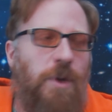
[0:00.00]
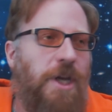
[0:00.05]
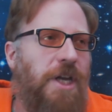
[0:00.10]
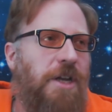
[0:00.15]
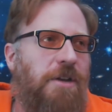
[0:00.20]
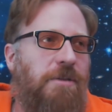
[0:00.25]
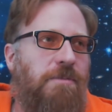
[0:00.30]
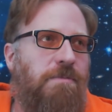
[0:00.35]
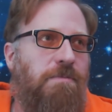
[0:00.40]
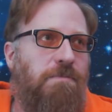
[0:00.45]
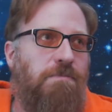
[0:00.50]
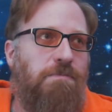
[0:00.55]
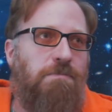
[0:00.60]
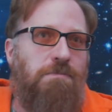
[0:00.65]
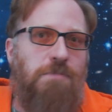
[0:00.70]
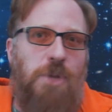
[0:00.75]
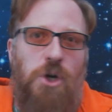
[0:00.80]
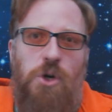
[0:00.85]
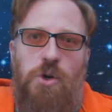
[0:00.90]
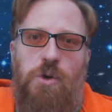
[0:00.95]
We had
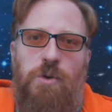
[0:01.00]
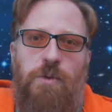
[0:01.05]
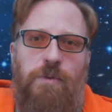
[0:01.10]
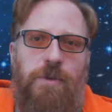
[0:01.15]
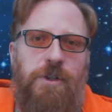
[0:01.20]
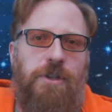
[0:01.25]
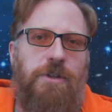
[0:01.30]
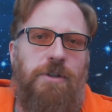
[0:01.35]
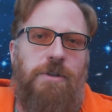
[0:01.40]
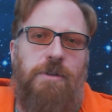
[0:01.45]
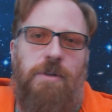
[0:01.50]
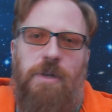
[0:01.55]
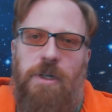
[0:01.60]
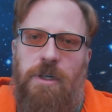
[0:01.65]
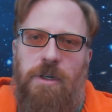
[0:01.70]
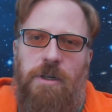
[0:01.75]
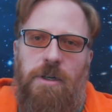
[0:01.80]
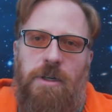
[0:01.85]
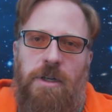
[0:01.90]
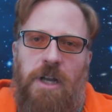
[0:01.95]
moved
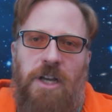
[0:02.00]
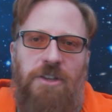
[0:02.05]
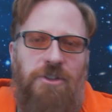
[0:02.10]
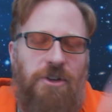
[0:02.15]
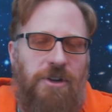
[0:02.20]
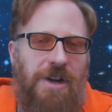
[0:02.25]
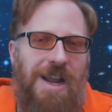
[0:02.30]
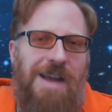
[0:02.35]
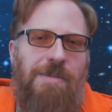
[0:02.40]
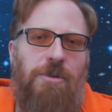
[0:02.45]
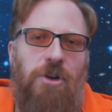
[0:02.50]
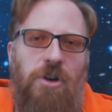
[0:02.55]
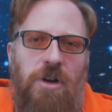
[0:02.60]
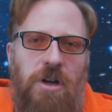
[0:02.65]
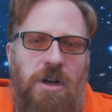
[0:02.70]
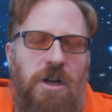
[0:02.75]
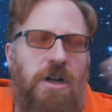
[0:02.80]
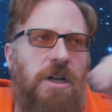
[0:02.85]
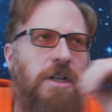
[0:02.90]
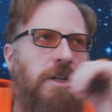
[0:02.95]
to a nicer
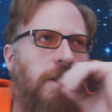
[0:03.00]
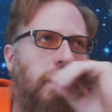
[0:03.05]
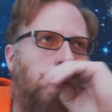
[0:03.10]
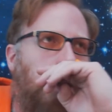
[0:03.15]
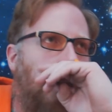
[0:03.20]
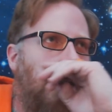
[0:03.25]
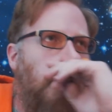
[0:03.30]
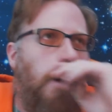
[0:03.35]
neighborhood.